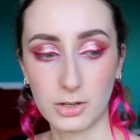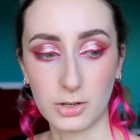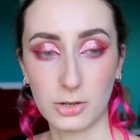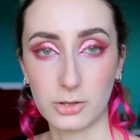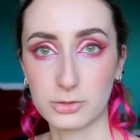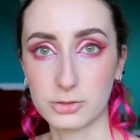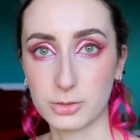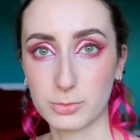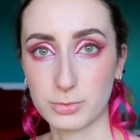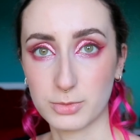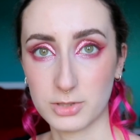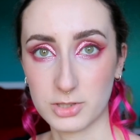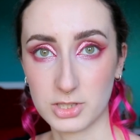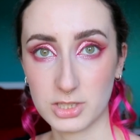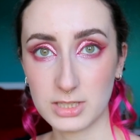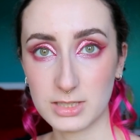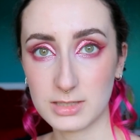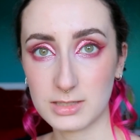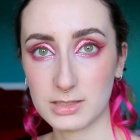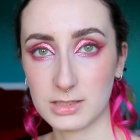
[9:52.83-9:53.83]
on your
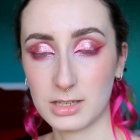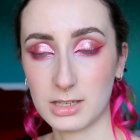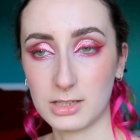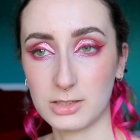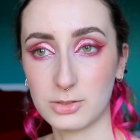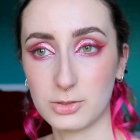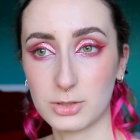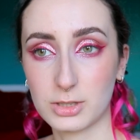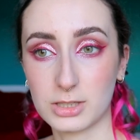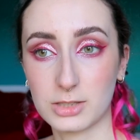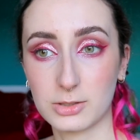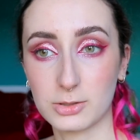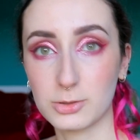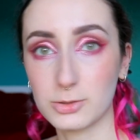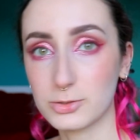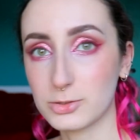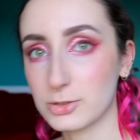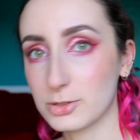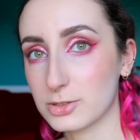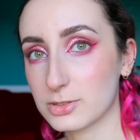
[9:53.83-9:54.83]
purchase, and you can
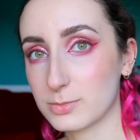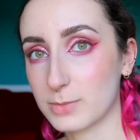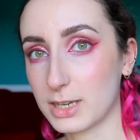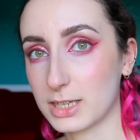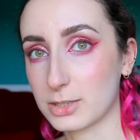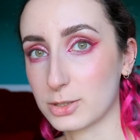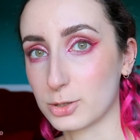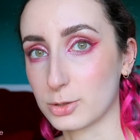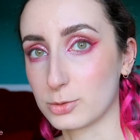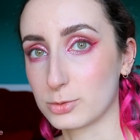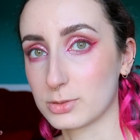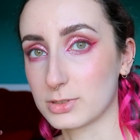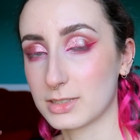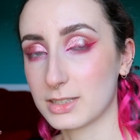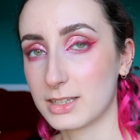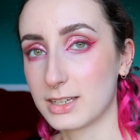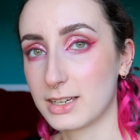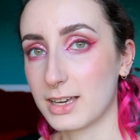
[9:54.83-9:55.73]
also use my code